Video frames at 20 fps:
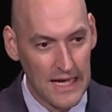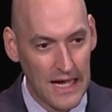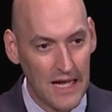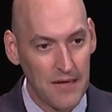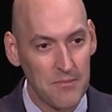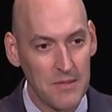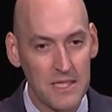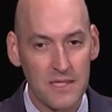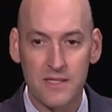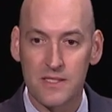I
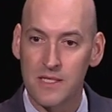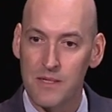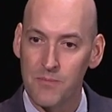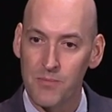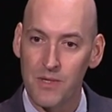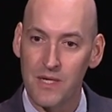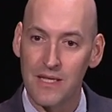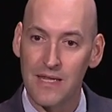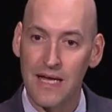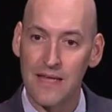mean
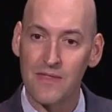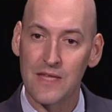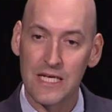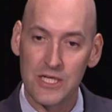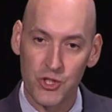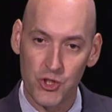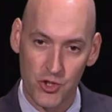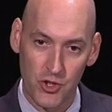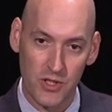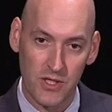simply that they
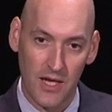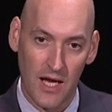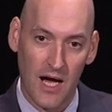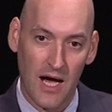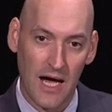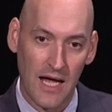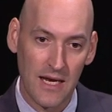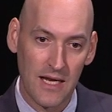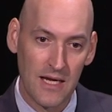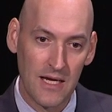should
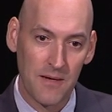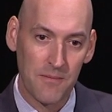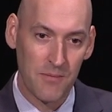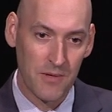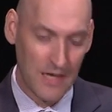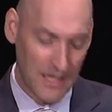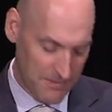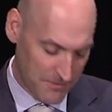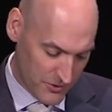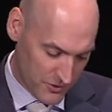not
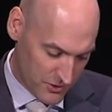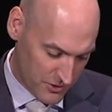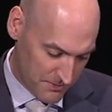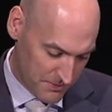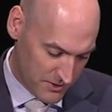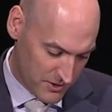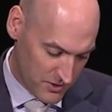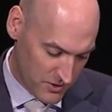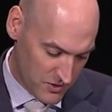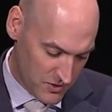be able to
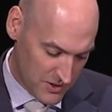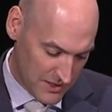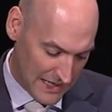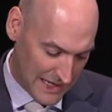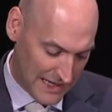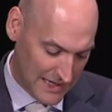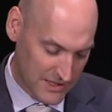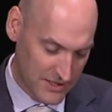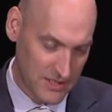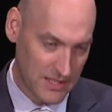produce
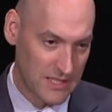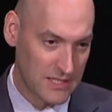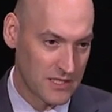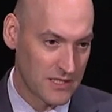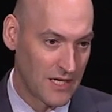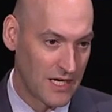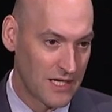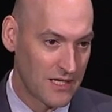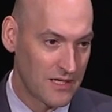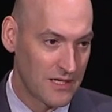accidents
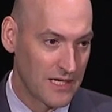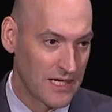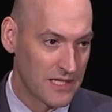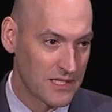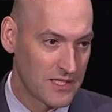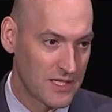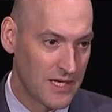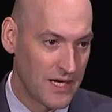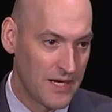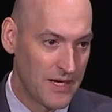like
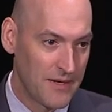this.